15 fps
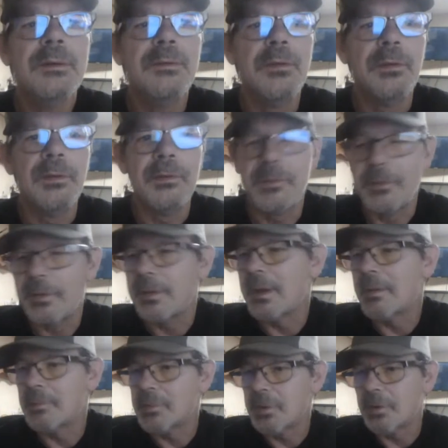for 30
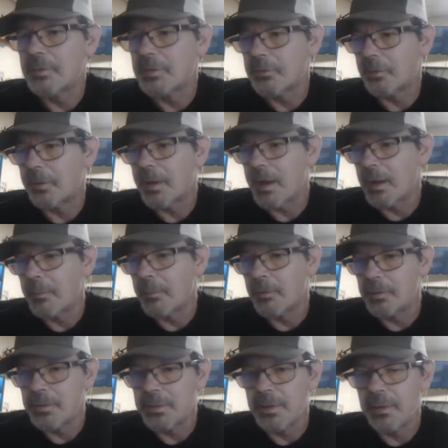amp service for
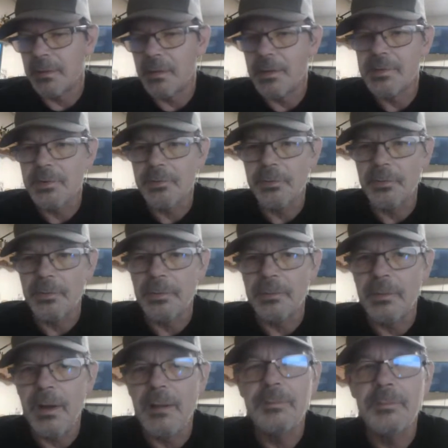campers, and also
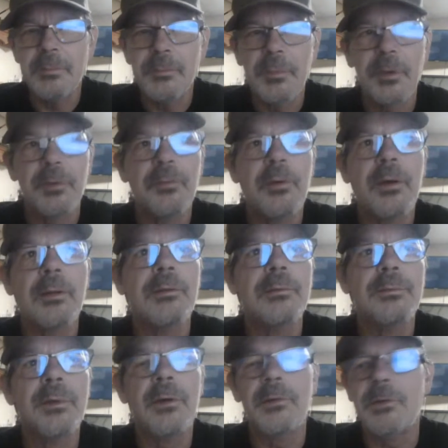for putting regular
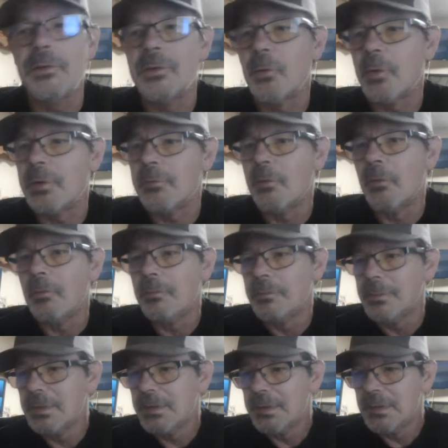120 volt
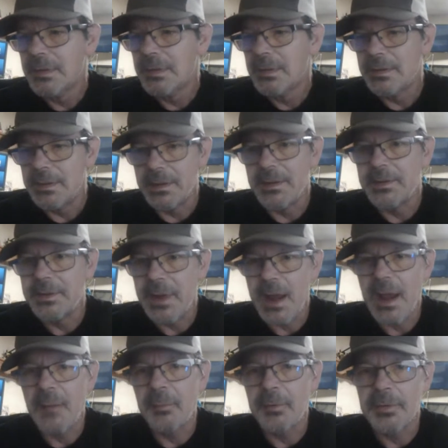to each
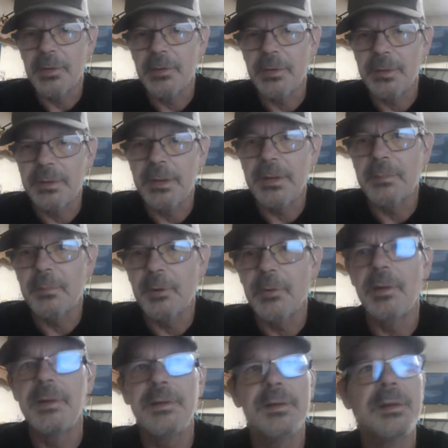cabin so that they can put
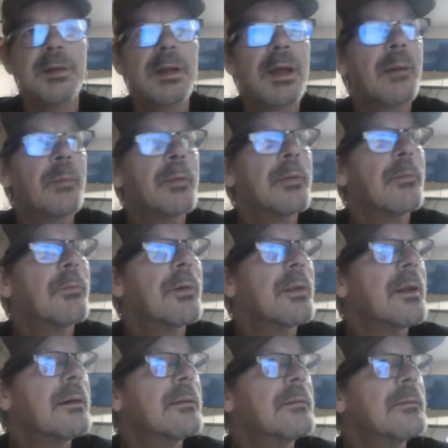lights in the cabin and
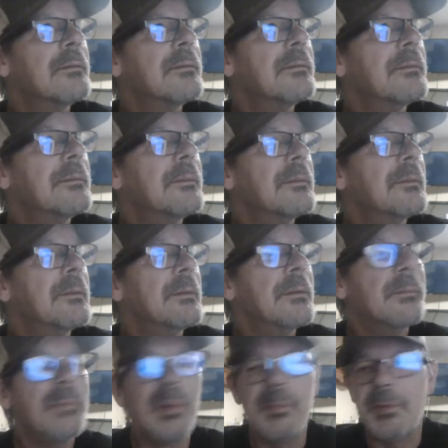whatnot.
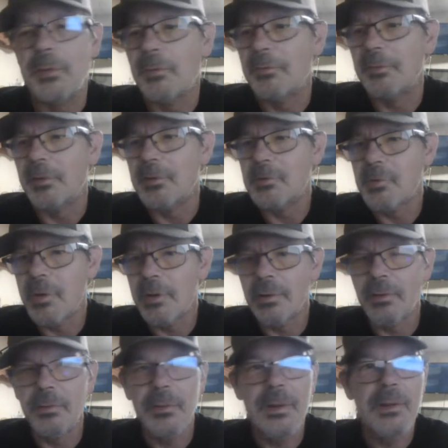Maybe a refrigerator
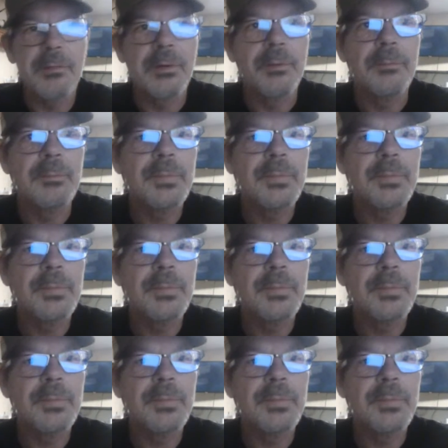or whatever.